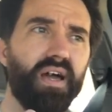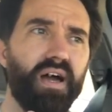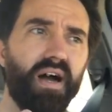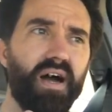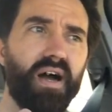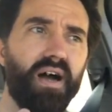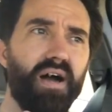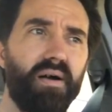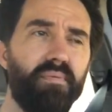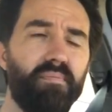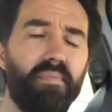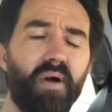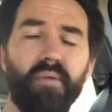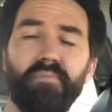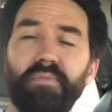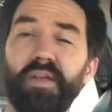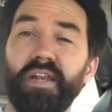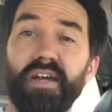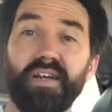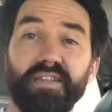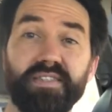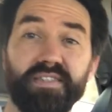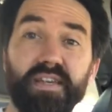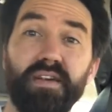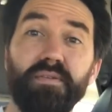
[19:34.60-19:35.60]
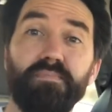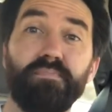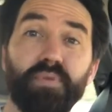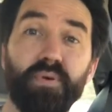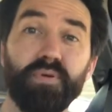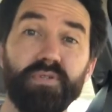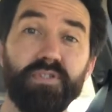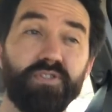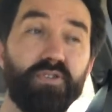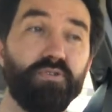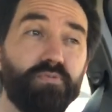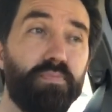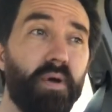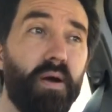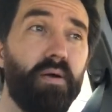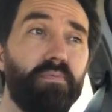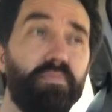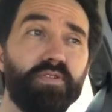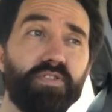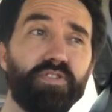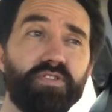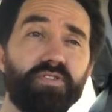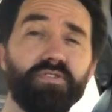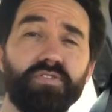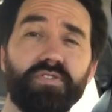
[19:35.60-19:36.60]
I mean, I did pursue
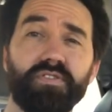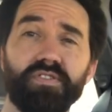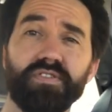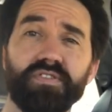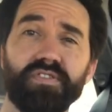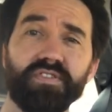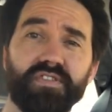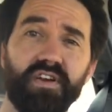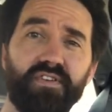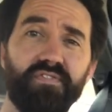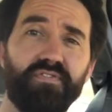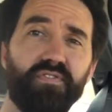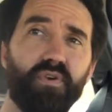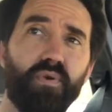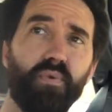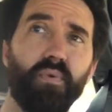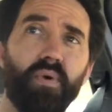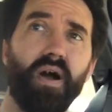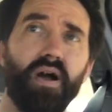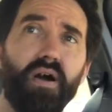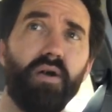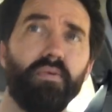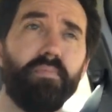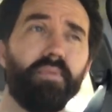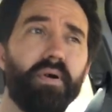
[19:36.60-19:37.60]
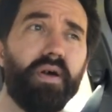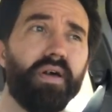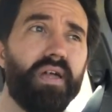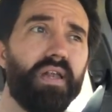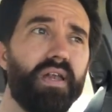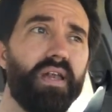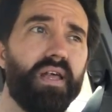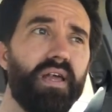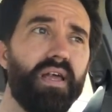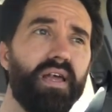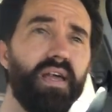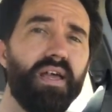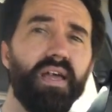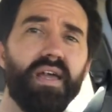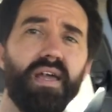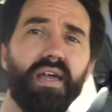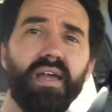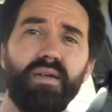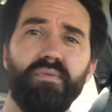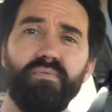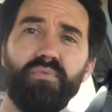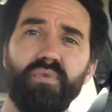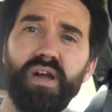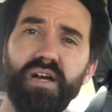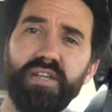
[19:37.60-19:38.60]
publishers and stuff for a while, but
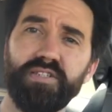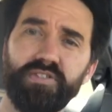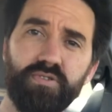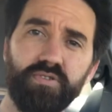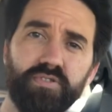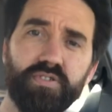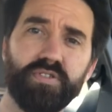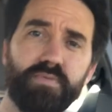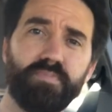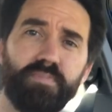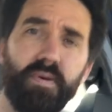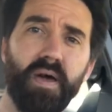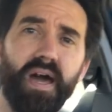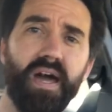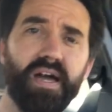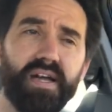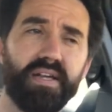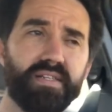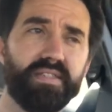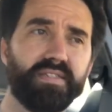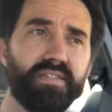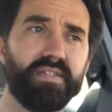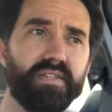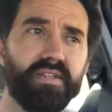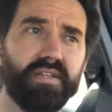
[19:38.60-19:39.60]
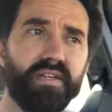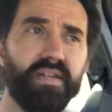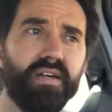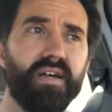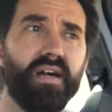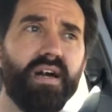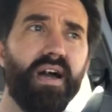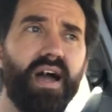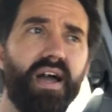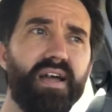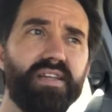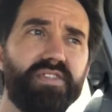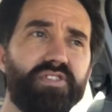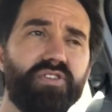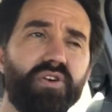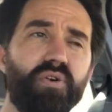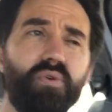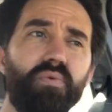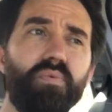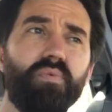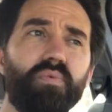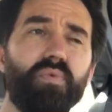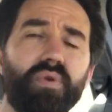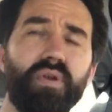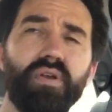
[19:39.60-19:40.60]
in retrospect, I
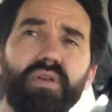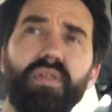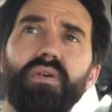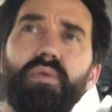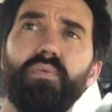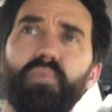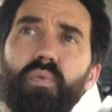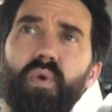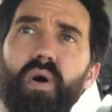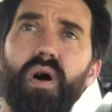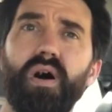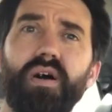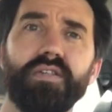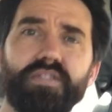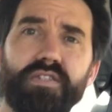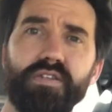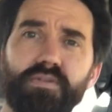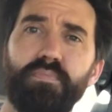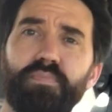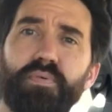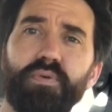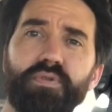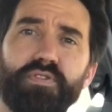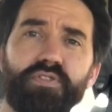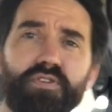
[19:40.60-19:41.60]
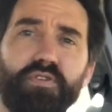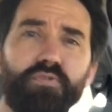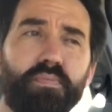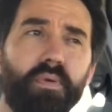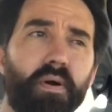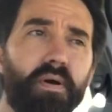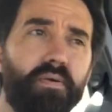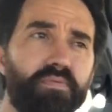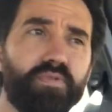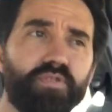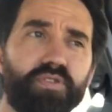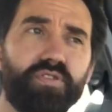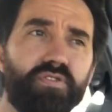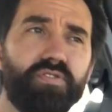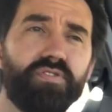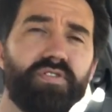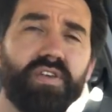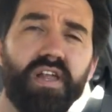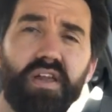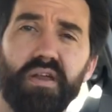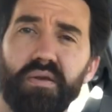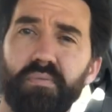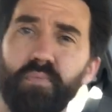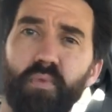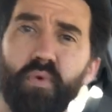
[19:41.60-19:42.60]
don't really want to pursue publishers
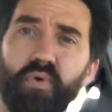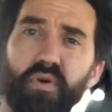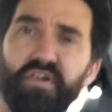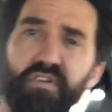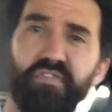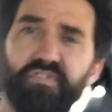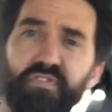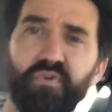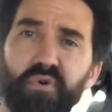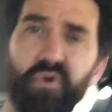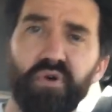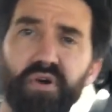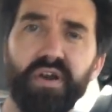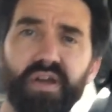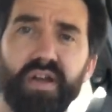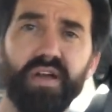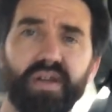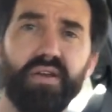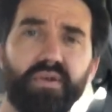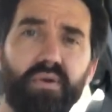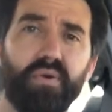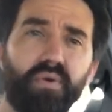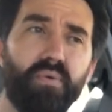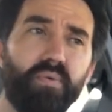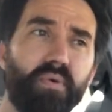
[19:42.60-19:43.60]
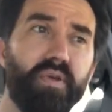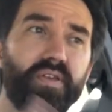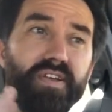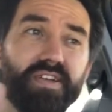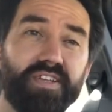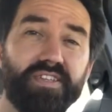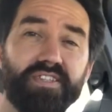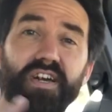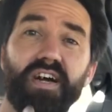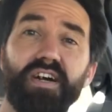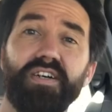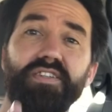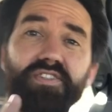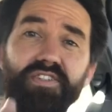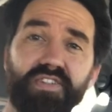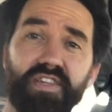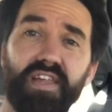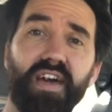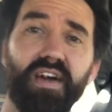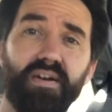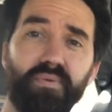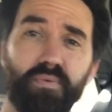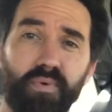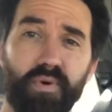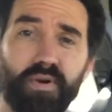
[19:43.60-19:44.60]
anymore for it, or really touch
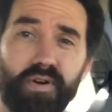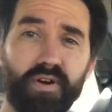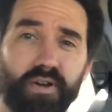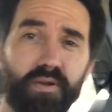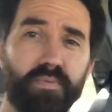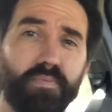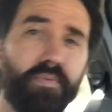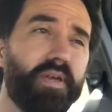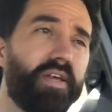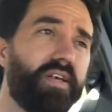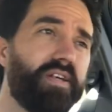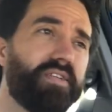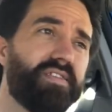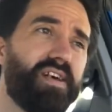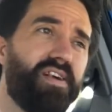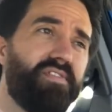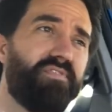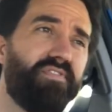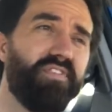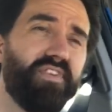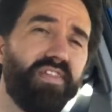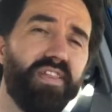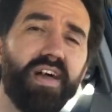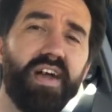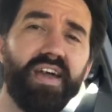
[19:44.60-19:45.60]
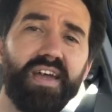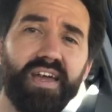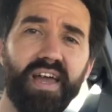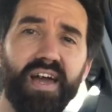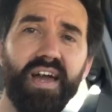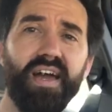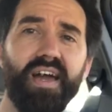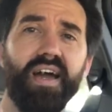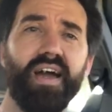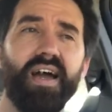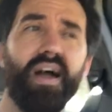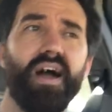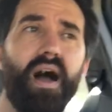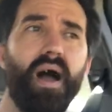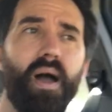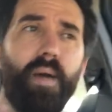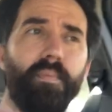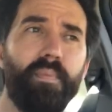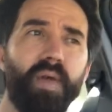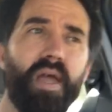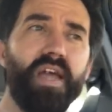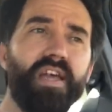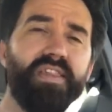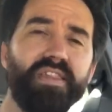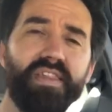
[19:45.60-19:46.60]
that work, because I feel like I
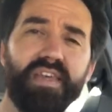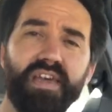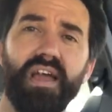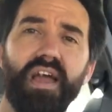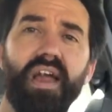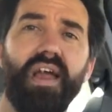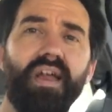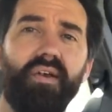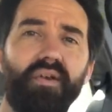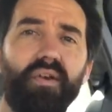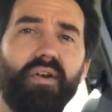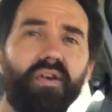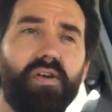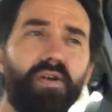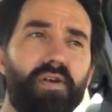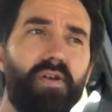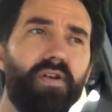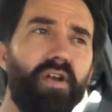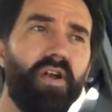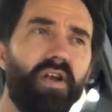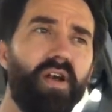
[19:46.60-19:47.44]
made the error